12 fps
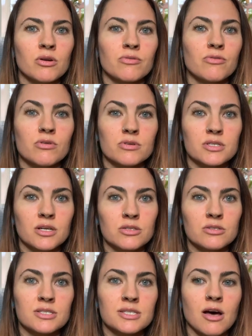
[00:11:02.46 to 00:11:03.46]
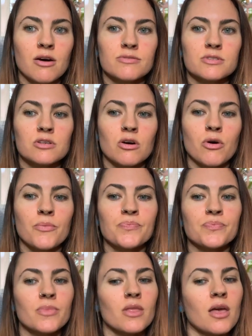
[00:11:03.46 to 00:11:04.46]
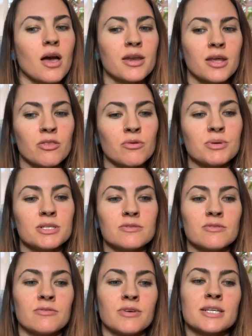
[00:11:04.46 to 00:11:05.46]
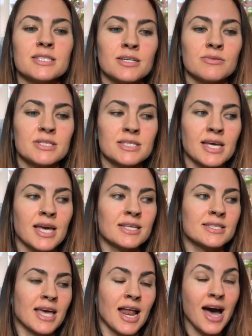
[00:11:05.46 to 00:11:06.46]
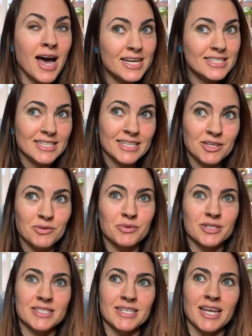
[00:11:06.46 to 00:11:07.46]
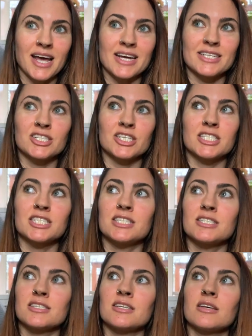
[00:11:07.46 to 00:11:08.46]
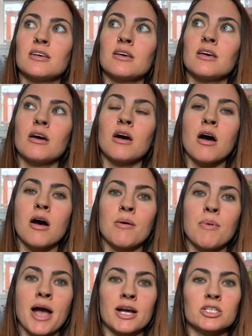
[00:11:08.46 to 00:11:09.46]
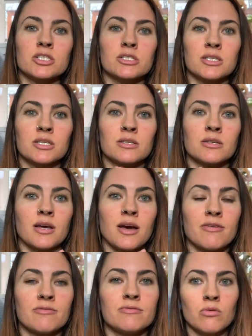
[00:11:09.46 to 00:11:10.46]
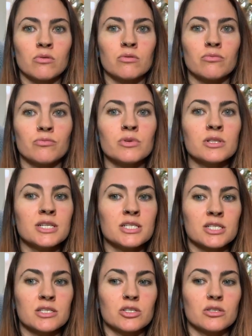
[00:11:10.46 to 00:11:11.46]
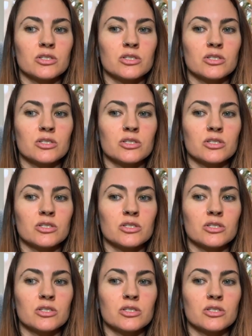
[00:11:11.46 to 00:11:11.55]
or focus on yourself. So another piece of advice I would say that I did was that I just actually have really just